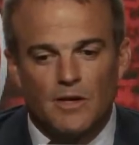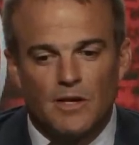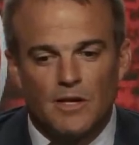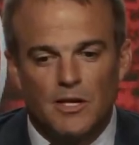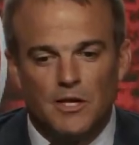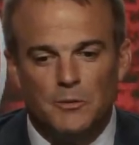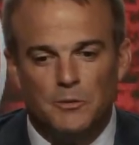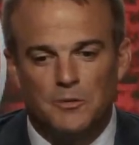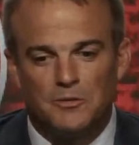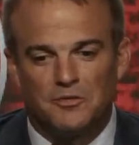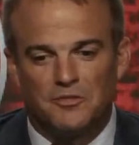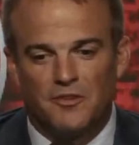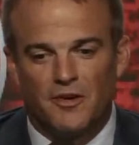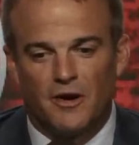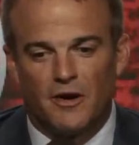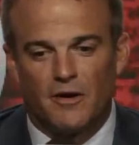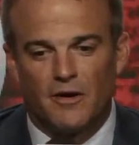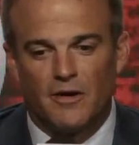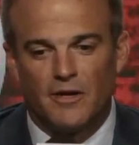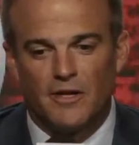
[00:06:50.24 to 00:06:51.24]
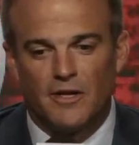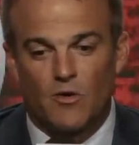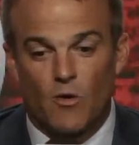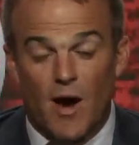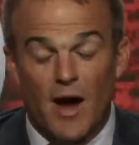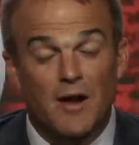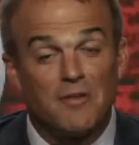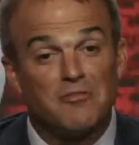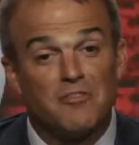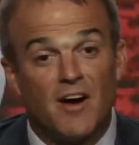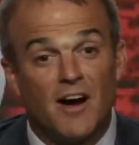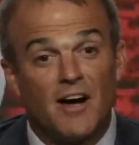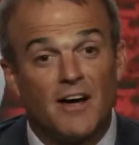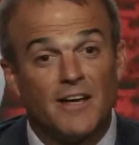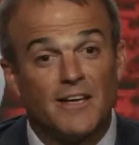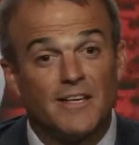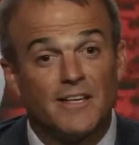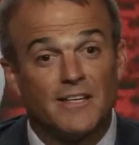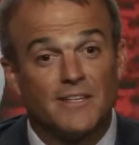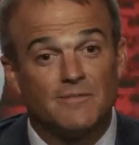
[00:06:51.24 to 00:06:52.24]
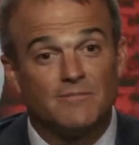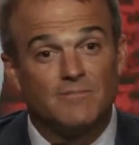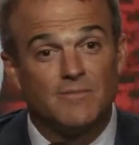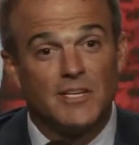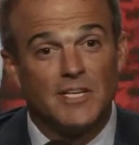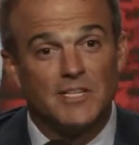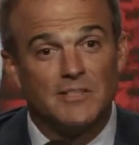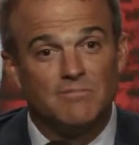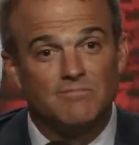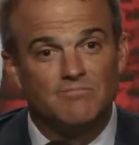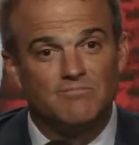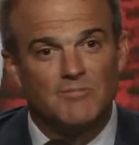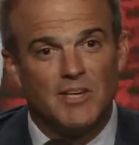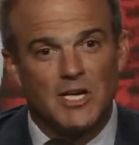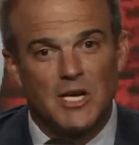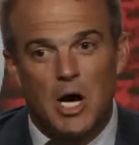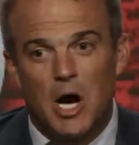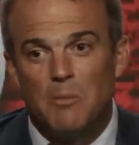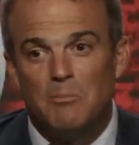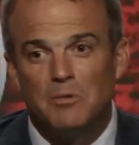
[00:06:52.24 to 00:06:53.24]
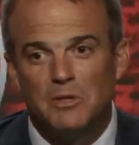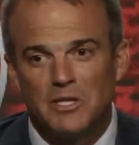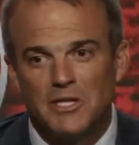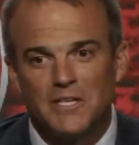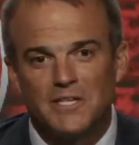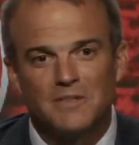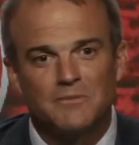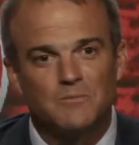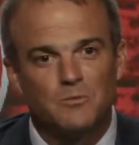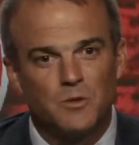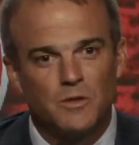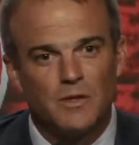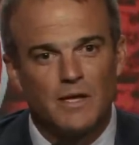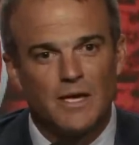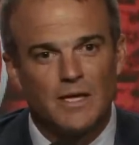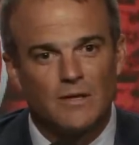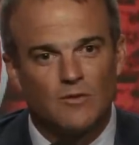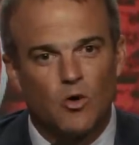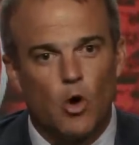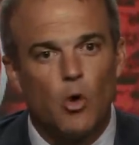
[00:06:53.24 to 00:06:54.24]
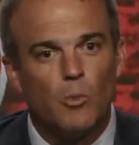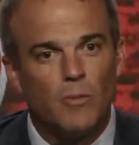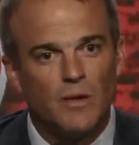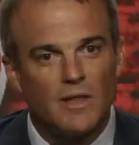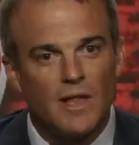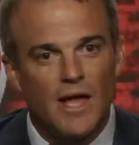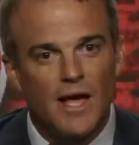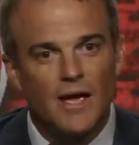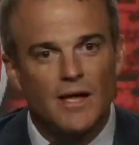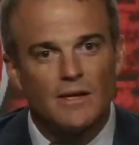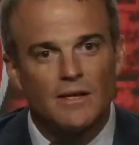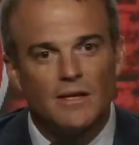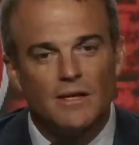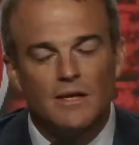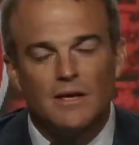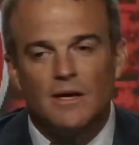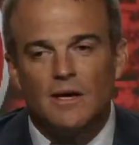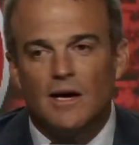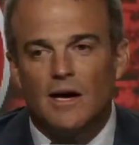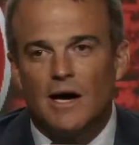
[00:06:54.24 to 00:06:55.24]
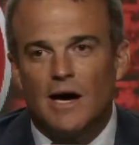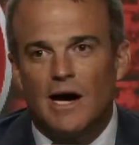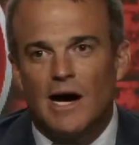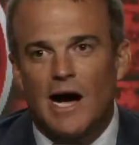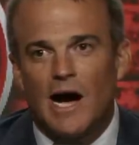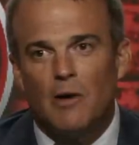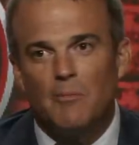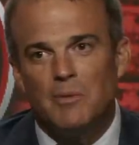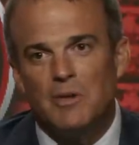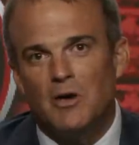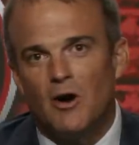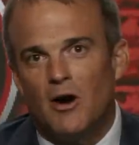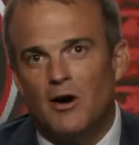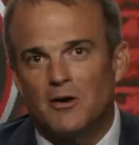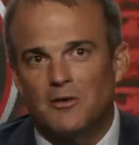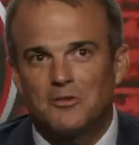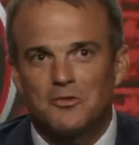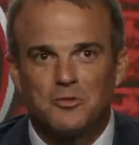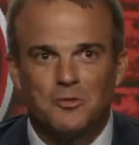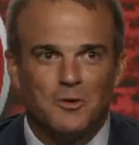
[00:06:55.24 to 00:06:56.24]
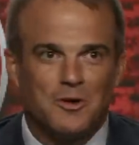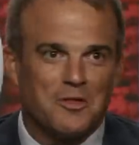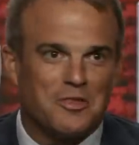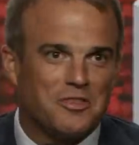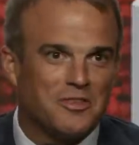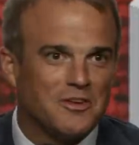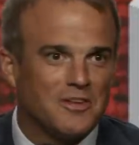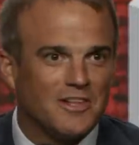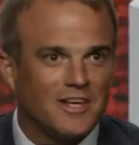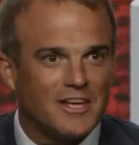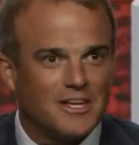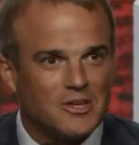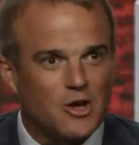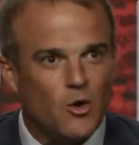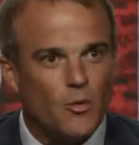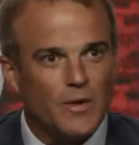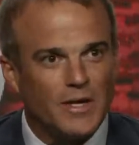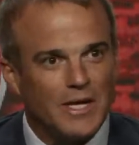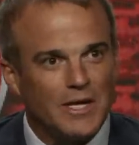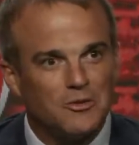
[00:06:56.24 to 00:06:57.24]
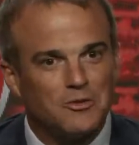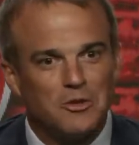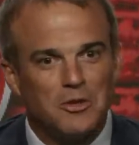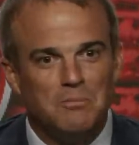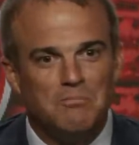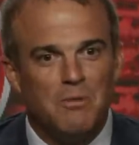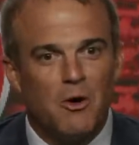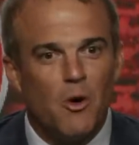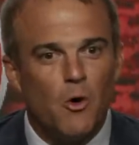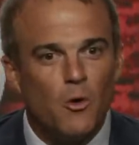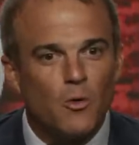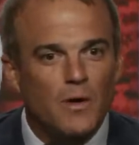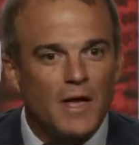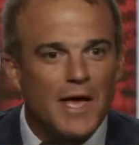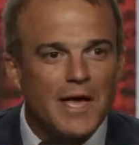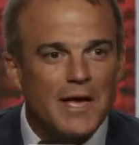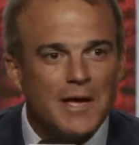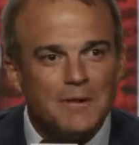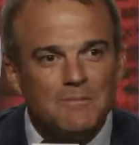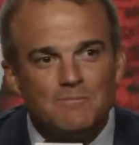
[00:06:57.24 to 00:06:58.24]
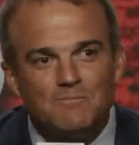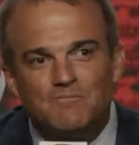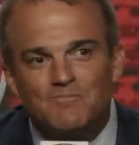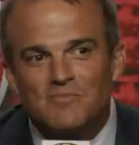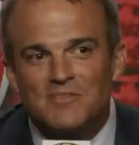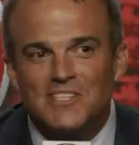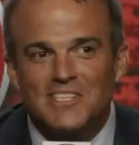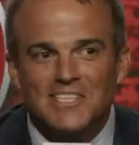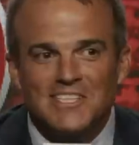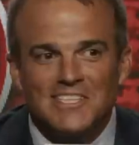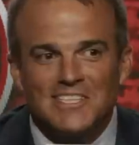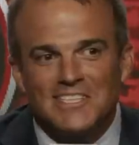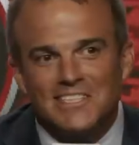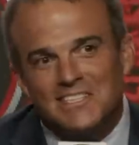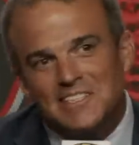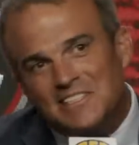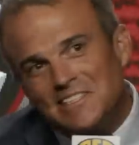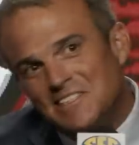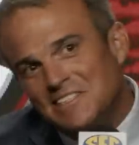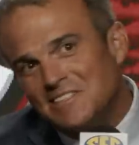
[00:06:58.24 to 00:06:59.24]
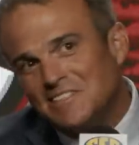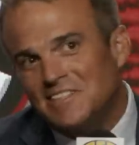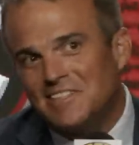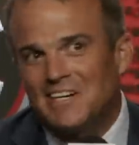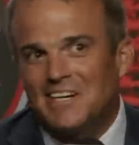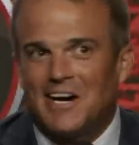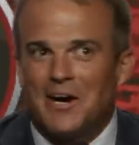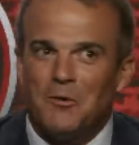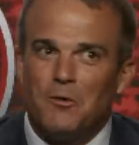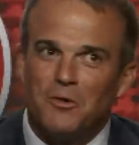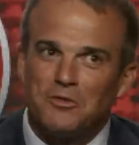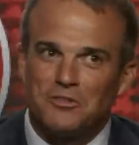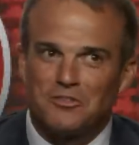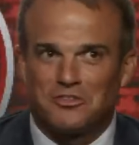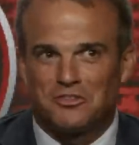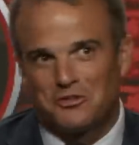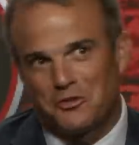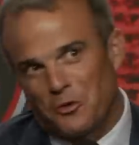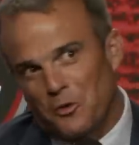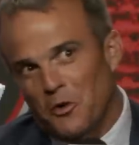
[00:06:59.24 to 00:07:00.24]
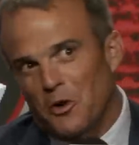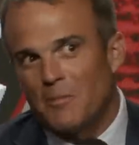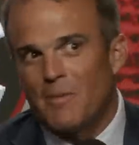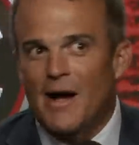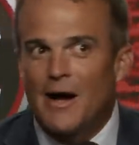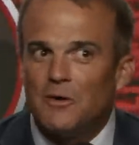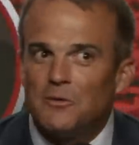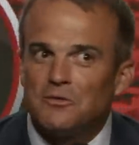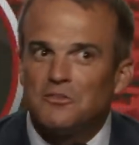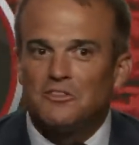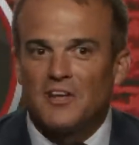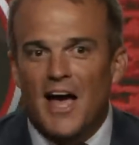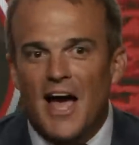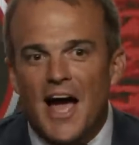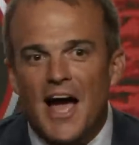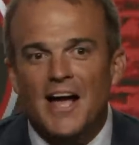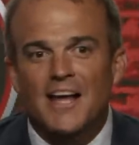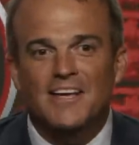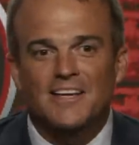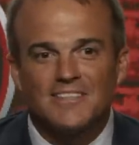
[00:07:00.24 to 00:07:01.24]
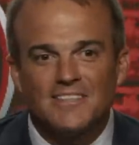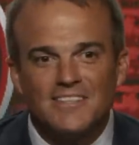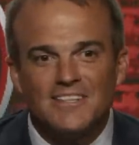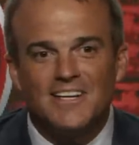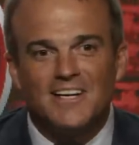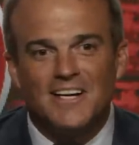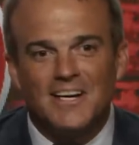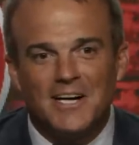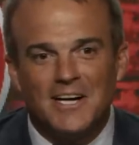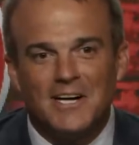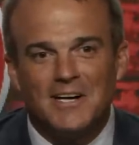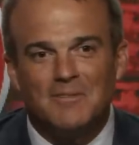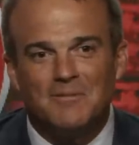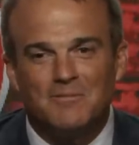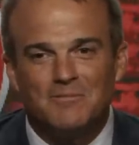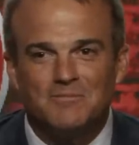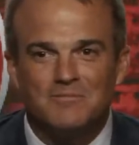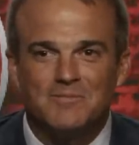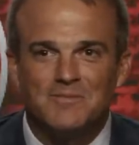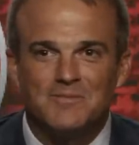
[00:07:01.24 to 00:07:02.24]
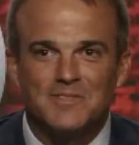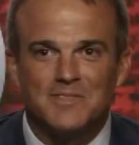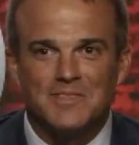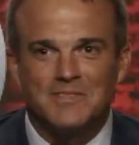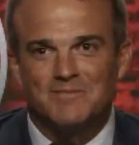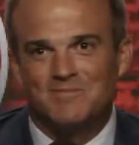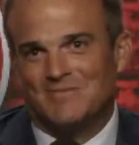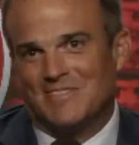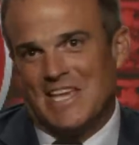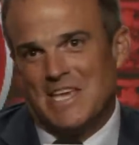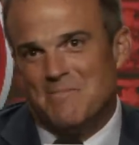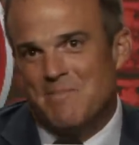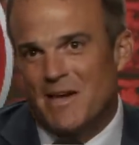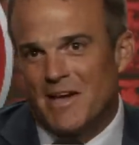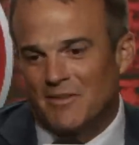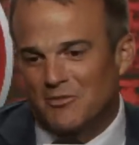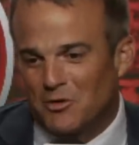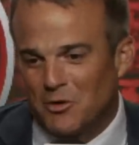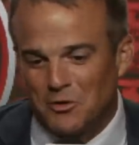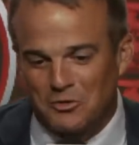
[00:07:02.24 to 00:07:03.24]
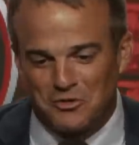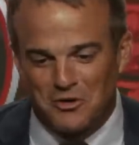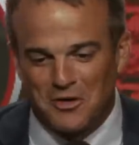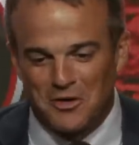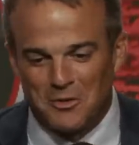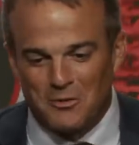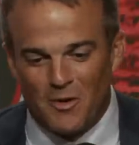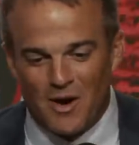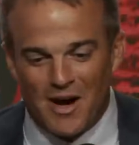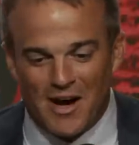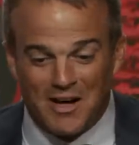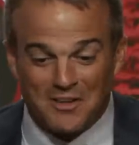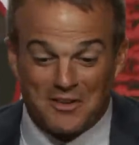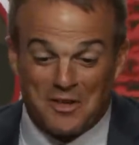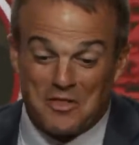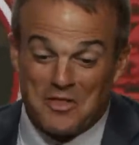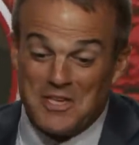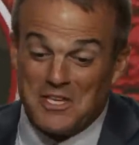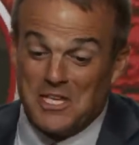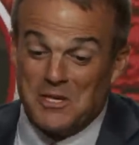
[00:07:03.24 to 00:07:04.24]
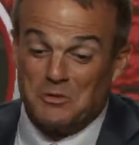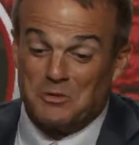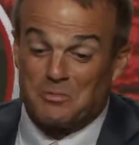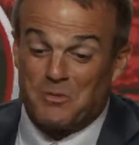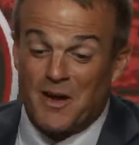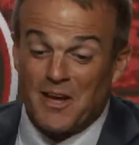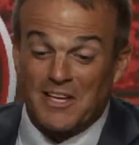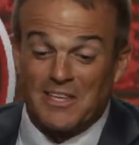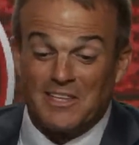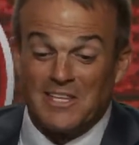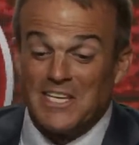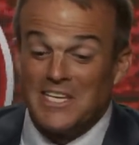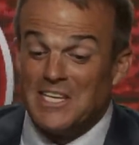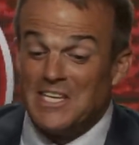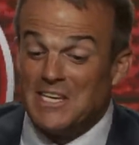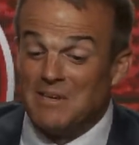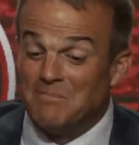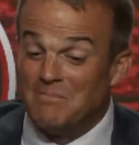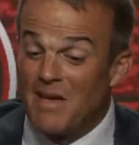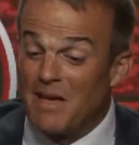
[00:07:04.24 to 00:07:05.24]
it was very gratifying and, and, and humbling when they told me that. I'll be honest with you, like going into the bowl game, I wasn't sure about Zacch. Um, he may have told you otherwise. I think he was probably leaning